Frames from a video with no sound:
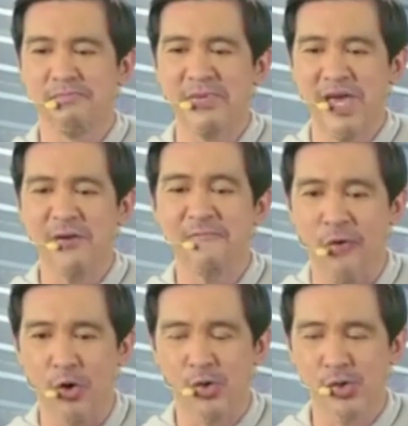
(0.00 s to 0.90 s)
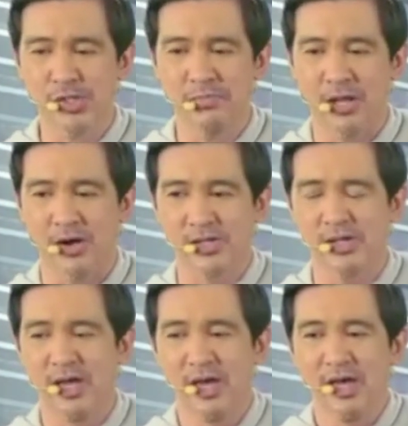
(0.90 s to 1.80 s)
being focused,
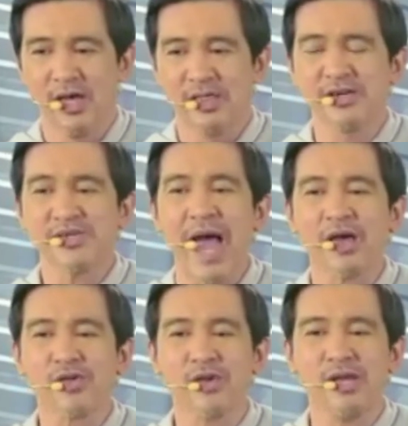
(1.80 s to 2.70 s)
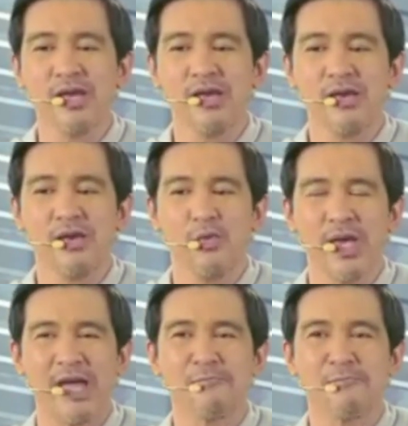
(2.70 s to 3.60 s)
because
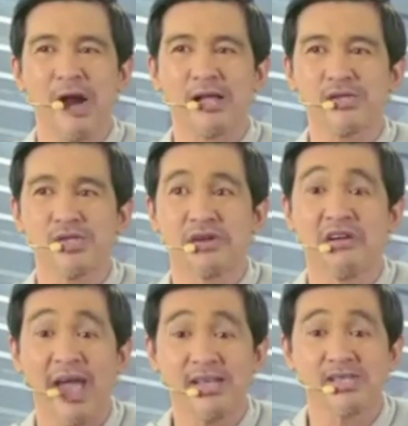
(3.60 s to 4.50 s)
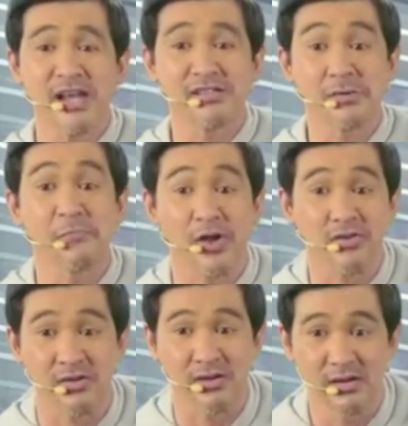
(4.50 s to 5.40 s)
we can practice grace under
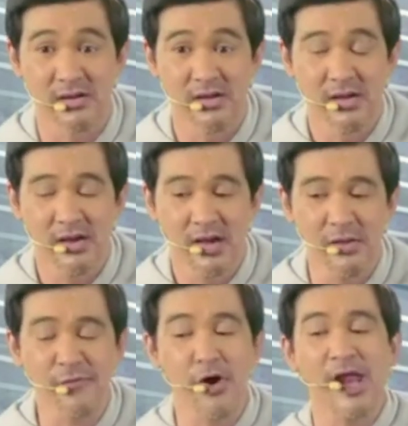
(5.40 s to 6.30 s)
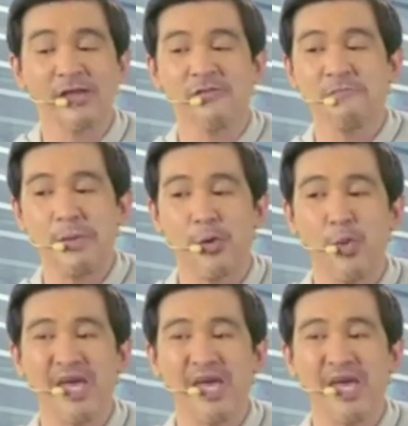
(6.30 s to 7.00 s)
pressure. And for a lot of people,